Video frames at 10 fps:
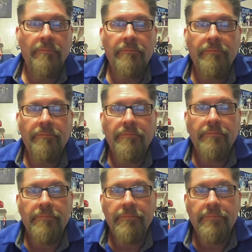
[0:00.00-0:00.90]

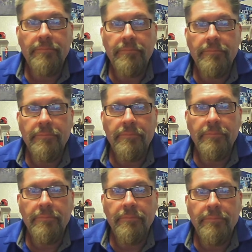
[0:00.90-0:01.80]

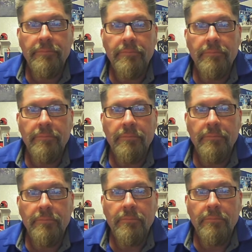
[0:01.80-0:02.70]

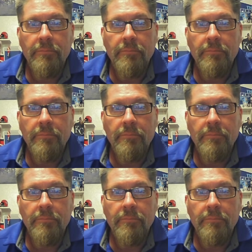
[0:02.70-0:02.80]
[no speech]